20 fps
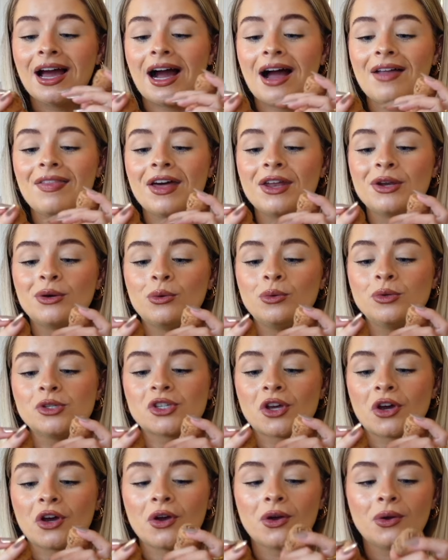And then
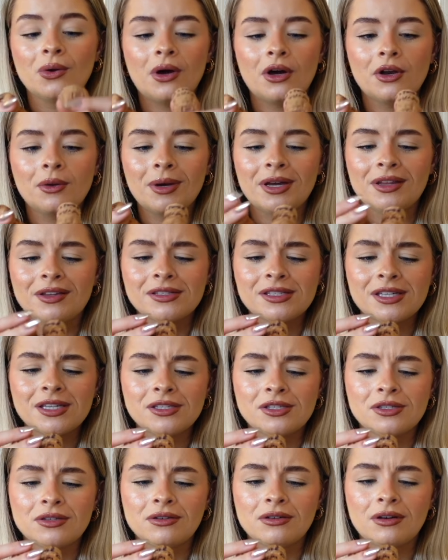also, oh no wait, this
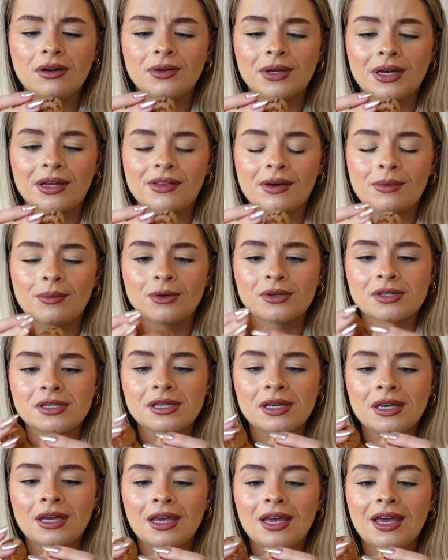is, oh yeah, that was.